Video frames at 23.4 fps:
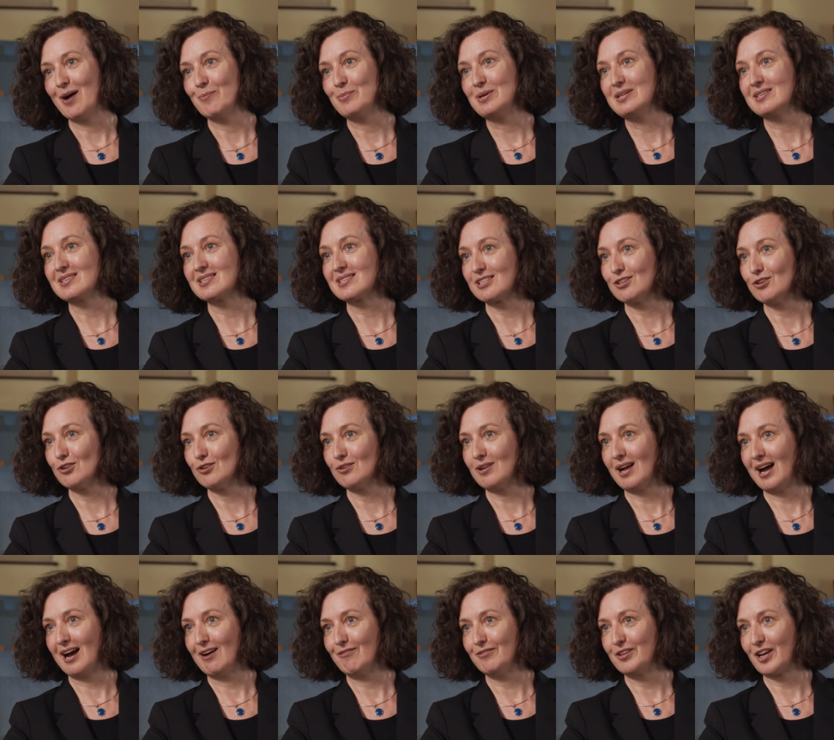we still
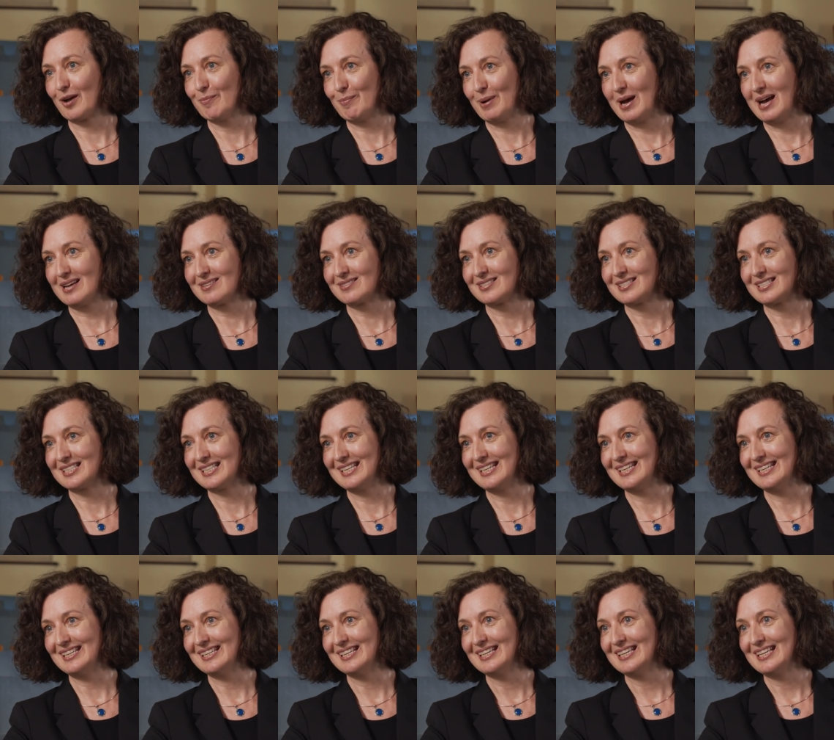have the
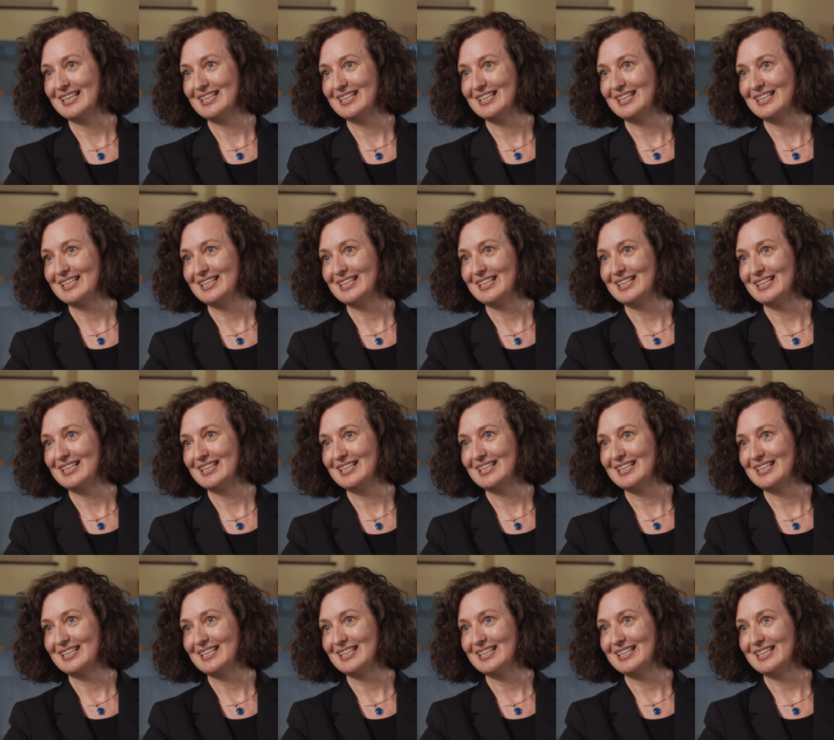capacity